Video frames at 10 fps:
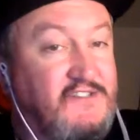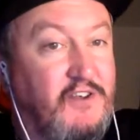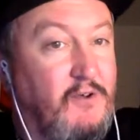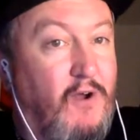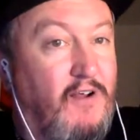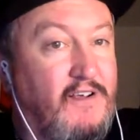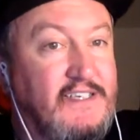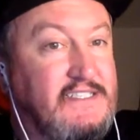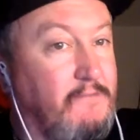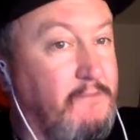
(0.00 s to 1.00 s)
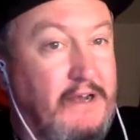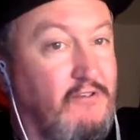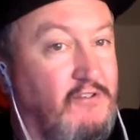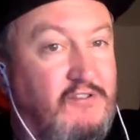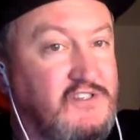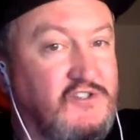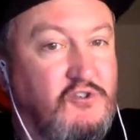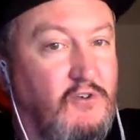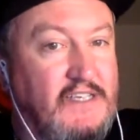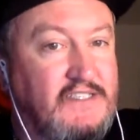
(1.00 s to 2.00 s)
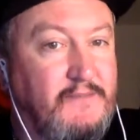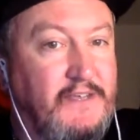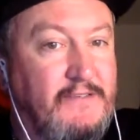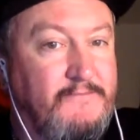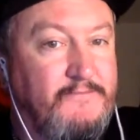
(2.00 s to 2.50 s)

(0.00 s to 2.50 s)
you are, guys, the better your close control has to be.